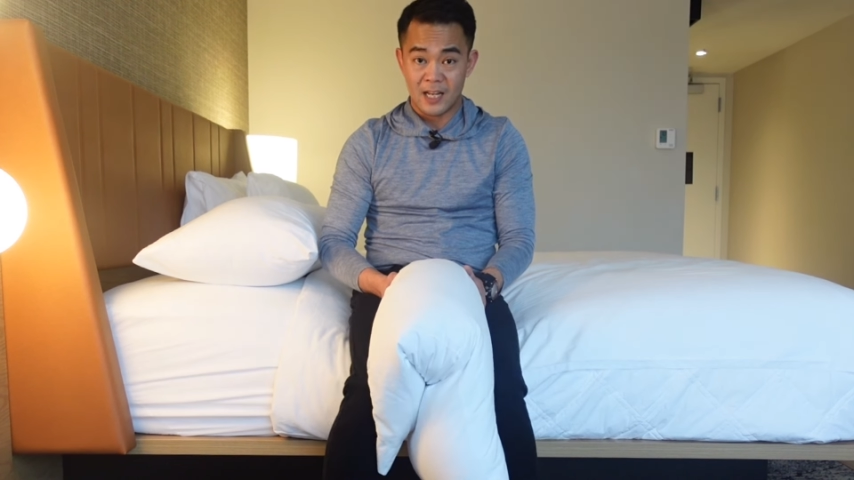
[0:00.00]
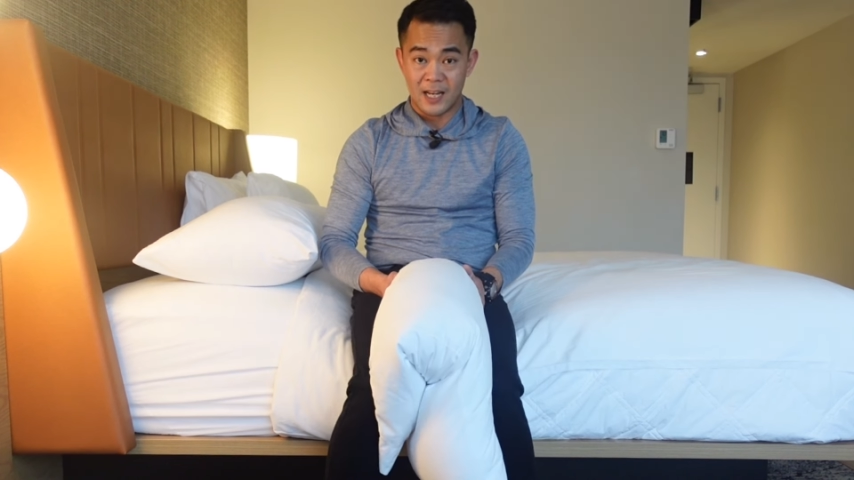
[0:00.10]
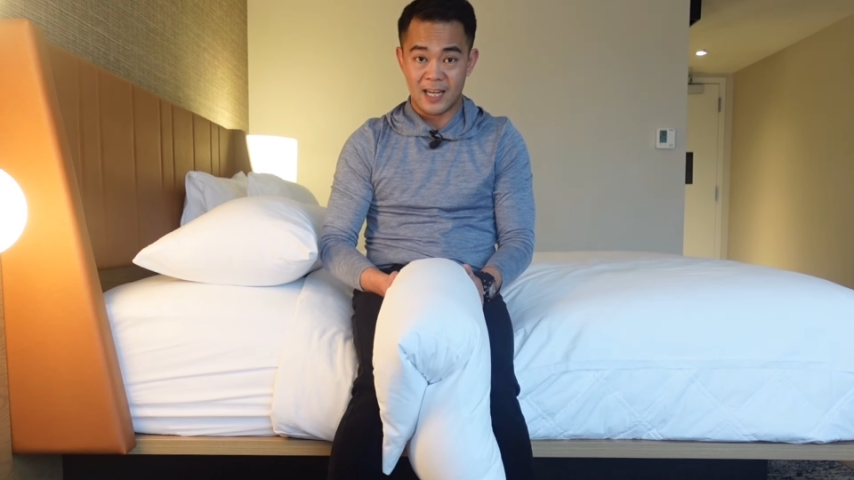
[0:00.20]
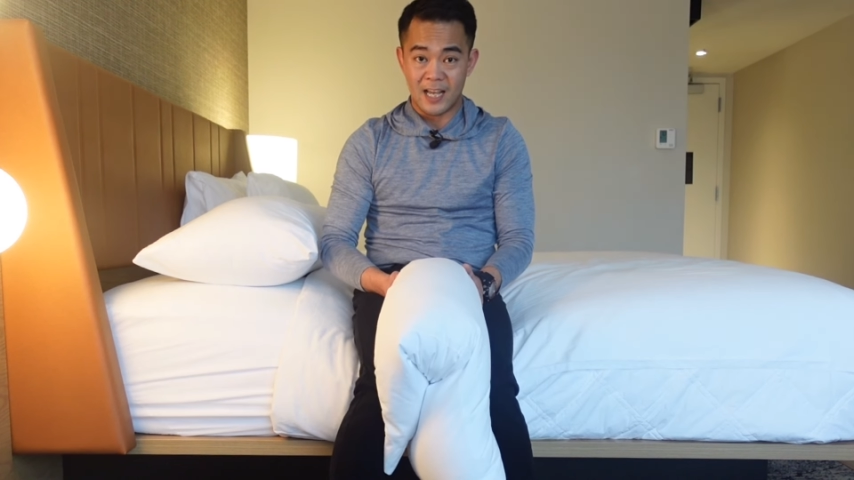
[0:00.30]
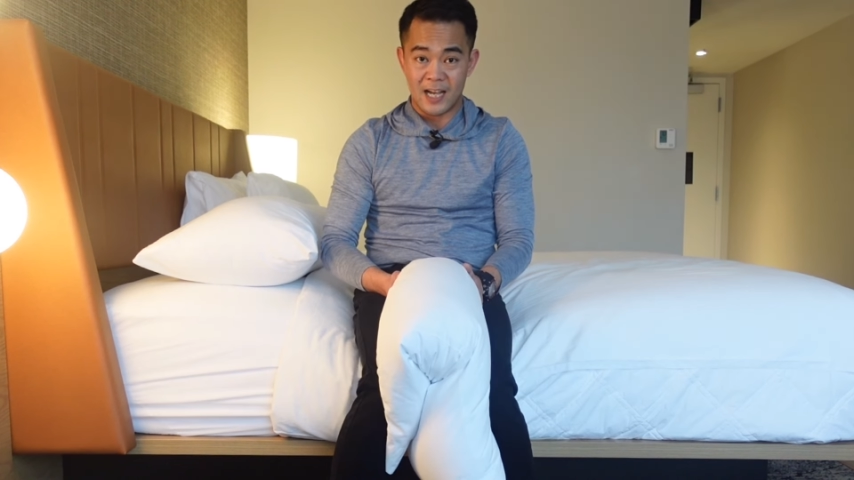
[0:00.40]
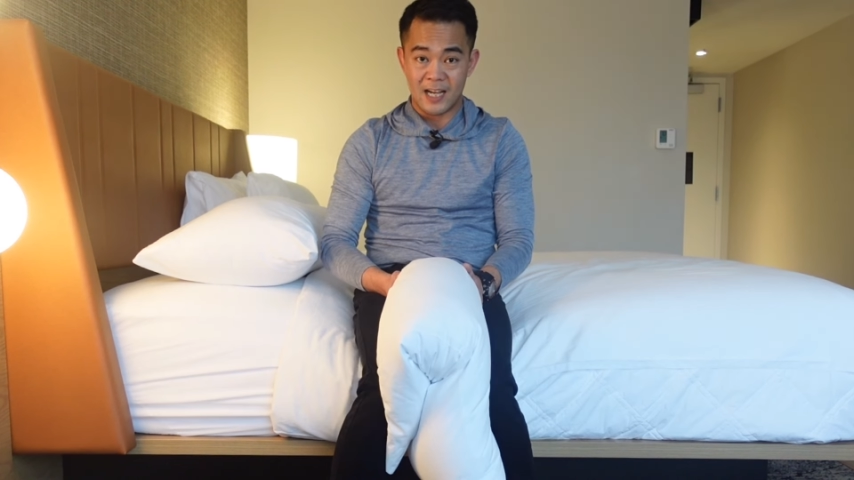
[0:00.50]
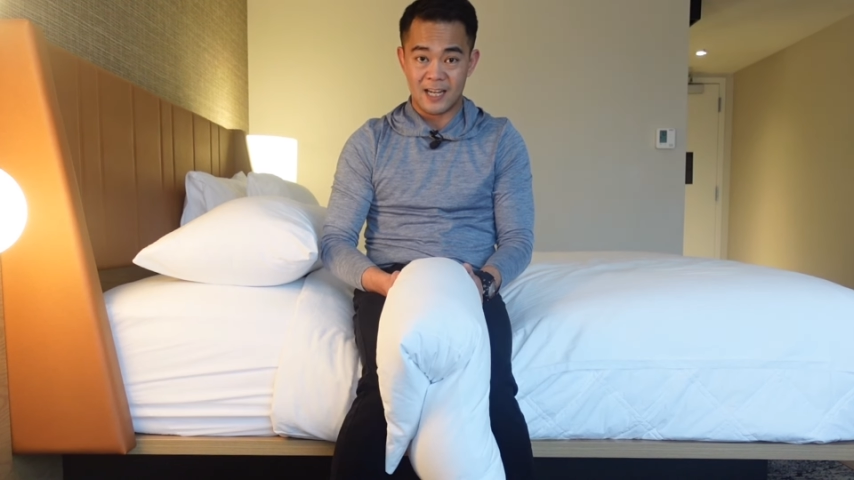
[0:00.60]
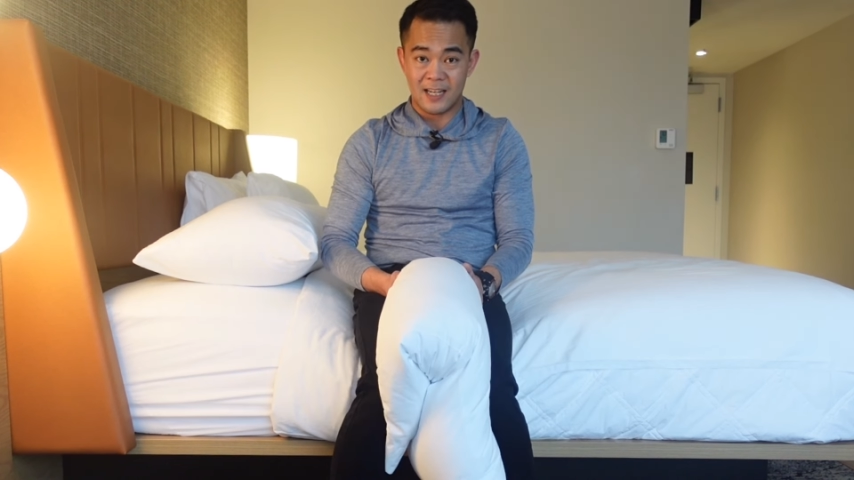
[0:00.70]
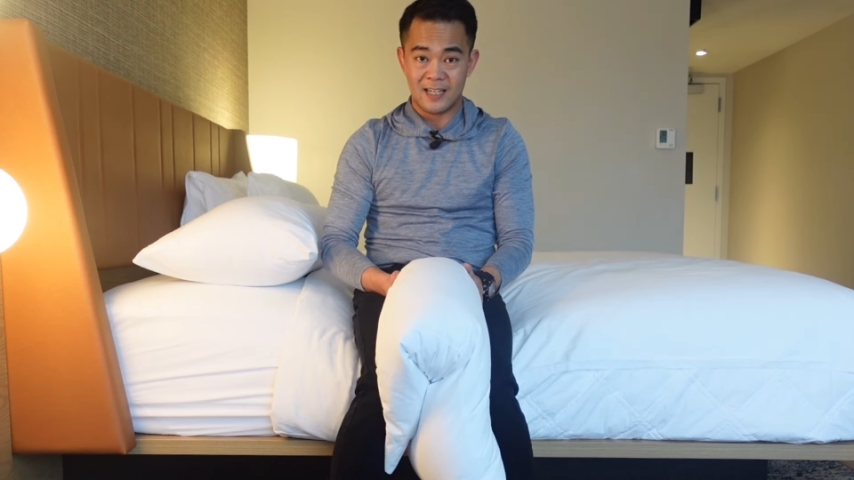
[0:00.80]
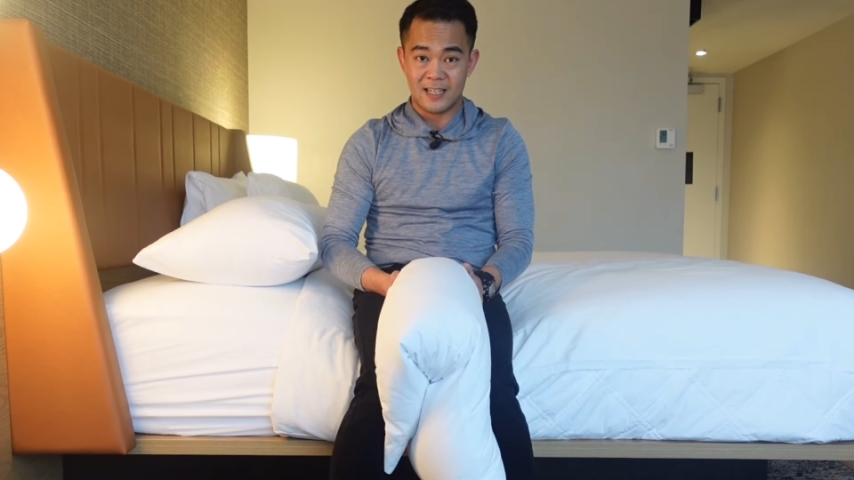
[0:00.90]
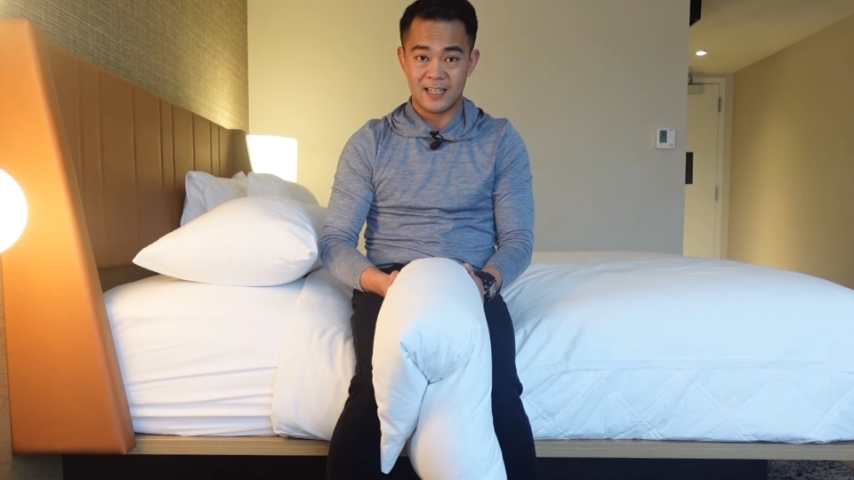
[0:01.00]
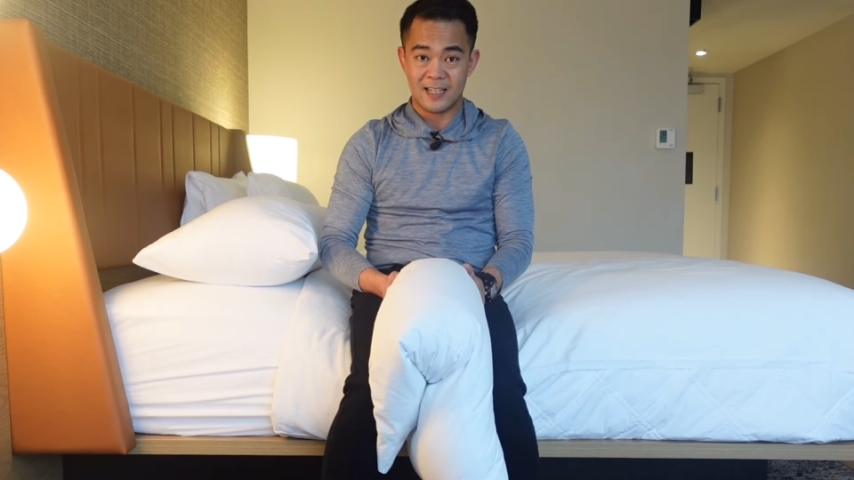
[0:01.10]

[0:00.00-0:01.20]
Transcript: nine,